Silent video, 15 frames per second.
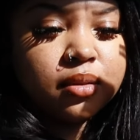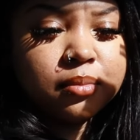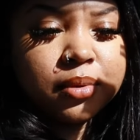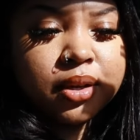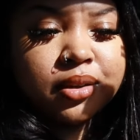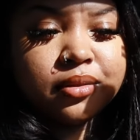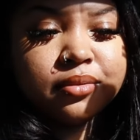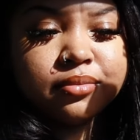
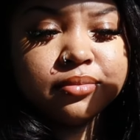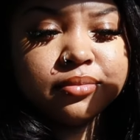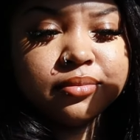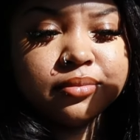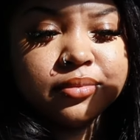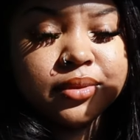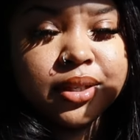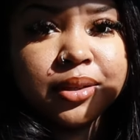but
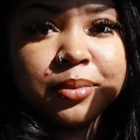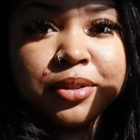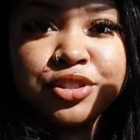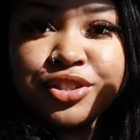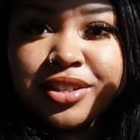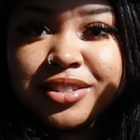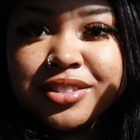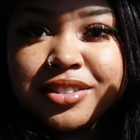yeah, the
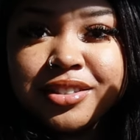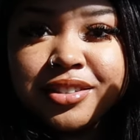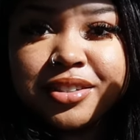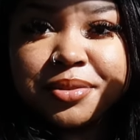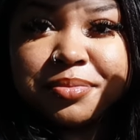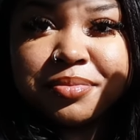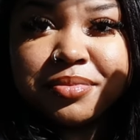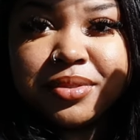drink is good.